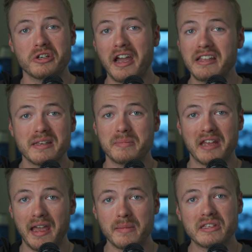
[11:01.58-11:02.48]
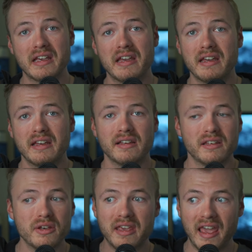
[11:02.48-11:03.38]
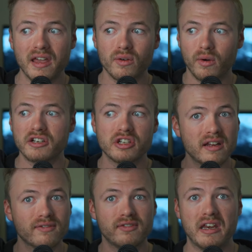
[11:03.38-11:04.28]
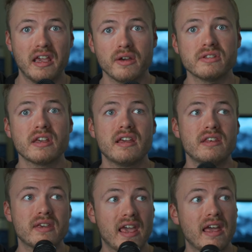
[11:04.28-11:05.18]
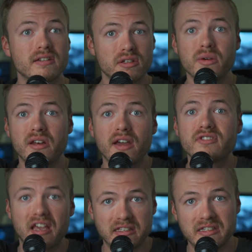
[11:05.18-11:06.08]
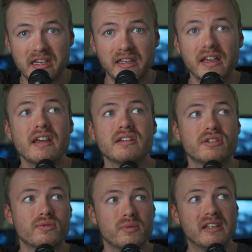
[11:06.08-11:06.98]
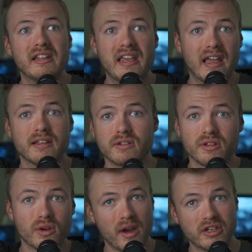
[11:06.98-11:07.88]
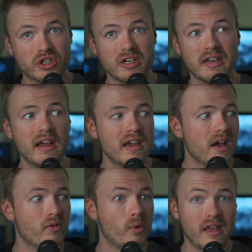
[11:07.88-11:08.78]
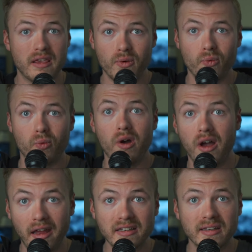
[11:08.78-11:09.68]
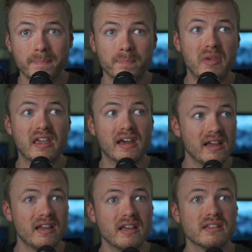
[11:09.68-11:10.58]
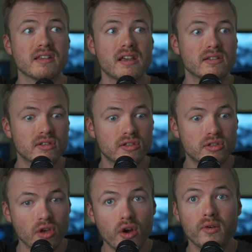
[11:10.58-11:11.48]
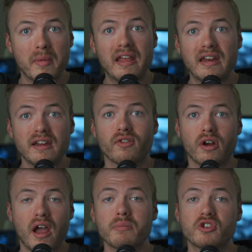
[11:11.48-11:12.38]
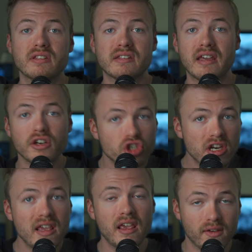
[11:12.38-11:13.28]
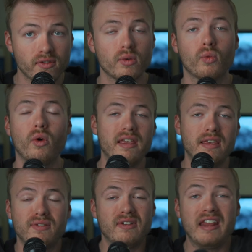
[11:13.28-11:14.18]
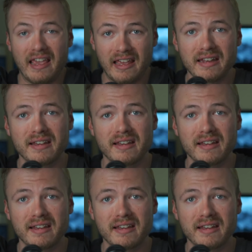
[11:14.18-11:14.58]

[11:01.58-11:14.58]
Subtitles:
your gut sometimes. You can't watch enough videos, you can't do enough testing to really answer the question of what you want, because so many different options can achieve what you need.